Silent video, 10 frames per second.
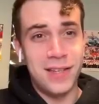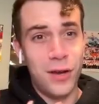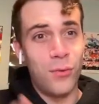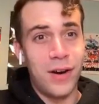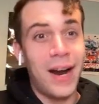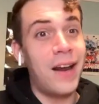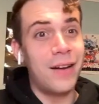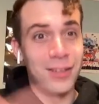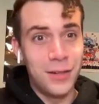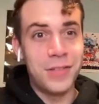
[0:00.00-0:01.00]
did work. I
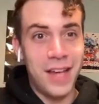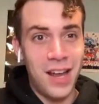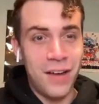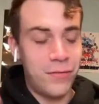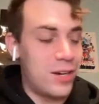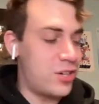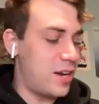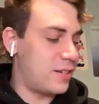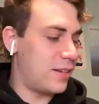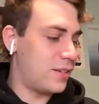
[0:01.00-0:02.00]
didn't lose again after I
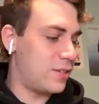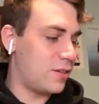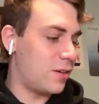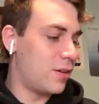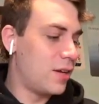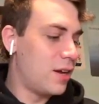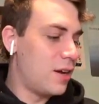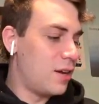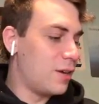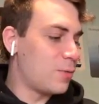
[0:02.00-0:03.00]
changed this, so...
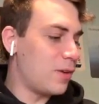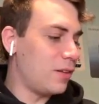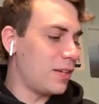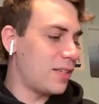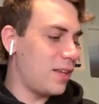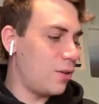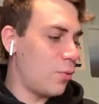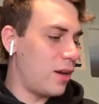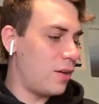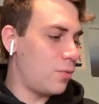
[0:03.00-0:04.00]
Here's what it looks like
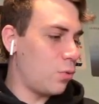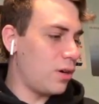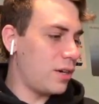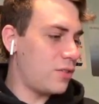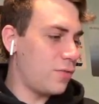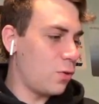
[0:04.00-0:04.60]
when it works for